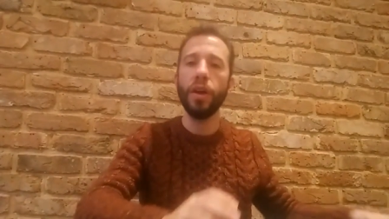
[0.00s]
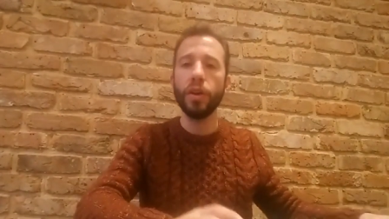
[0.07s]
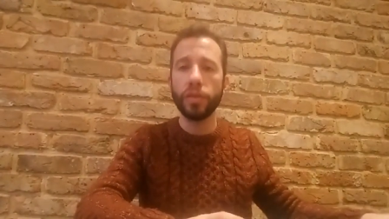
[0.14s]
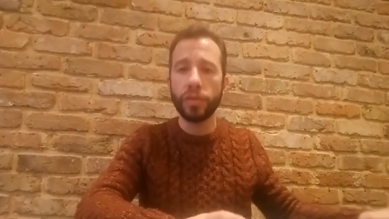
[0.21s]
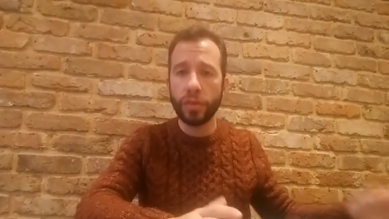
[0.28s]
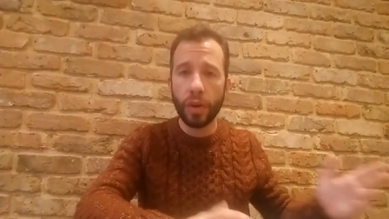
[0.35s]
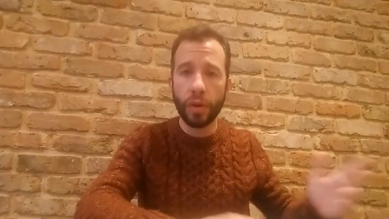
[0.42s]

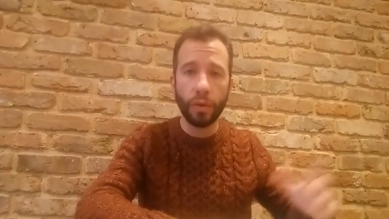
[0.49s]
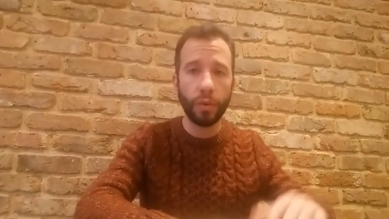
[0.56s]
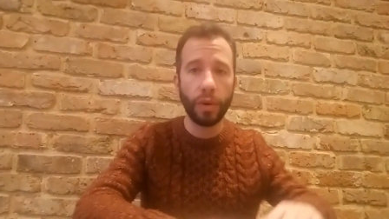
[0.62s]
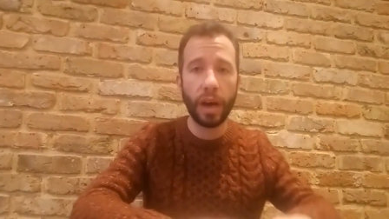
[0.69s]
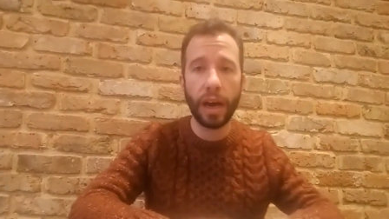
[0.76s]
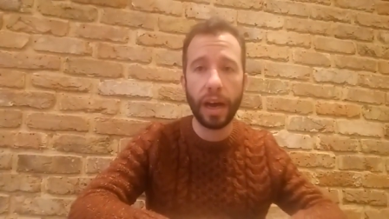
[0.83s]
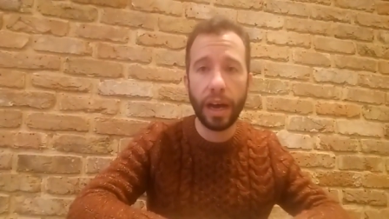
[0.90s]
So
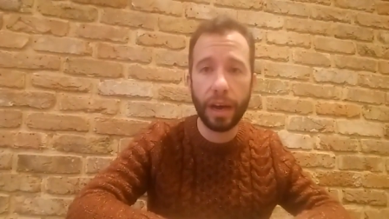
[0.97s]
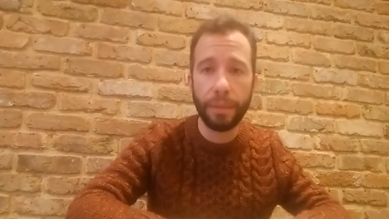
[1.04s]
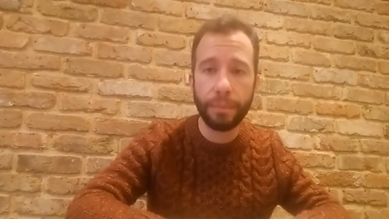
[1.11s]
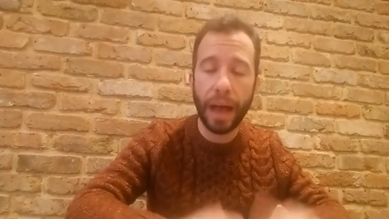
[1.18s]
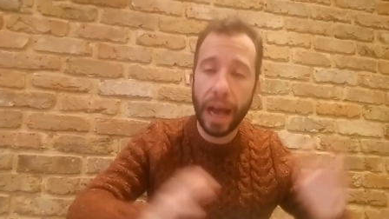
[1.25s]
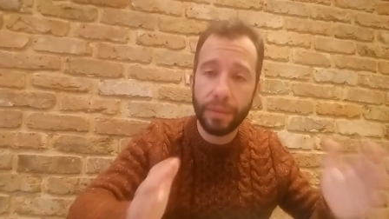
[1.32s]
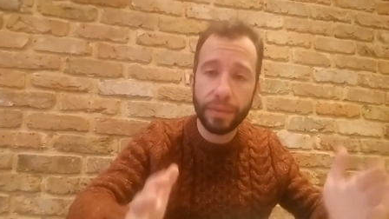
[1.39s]
um,
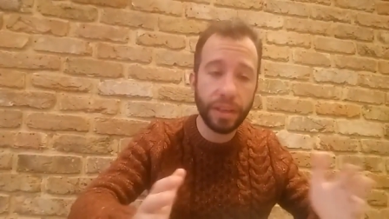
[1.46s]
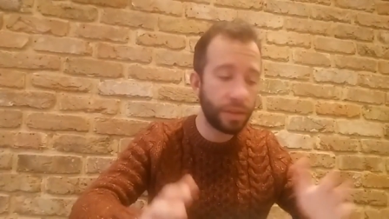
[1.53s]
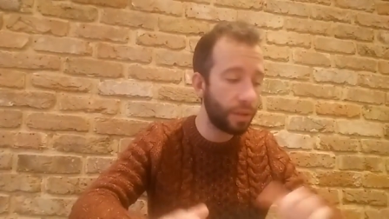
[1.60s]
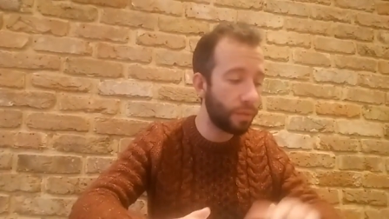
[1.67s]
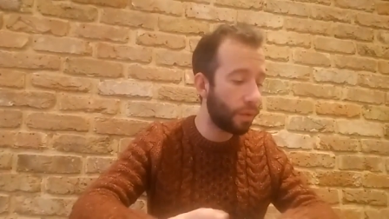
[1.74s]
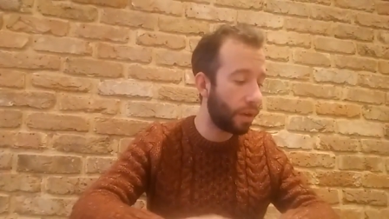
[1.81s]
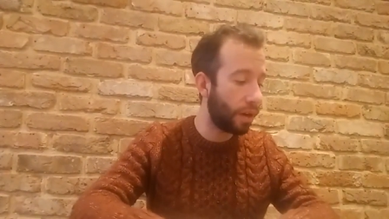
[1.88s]
how does
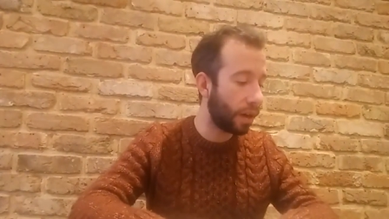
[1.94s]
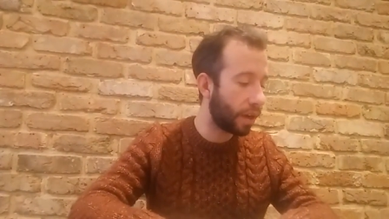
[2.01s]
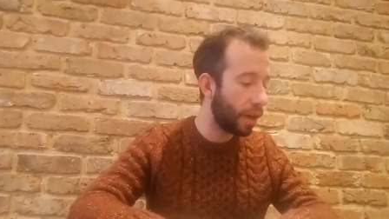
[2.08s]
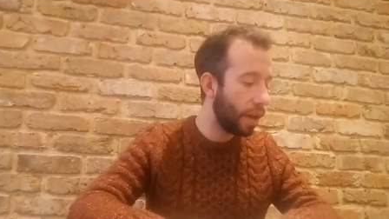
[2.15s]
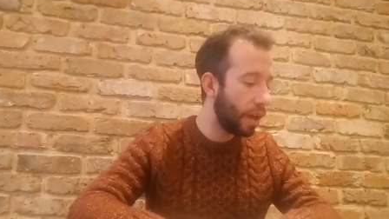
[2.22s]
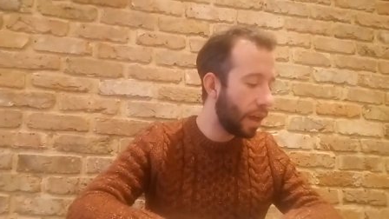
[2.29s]
it work?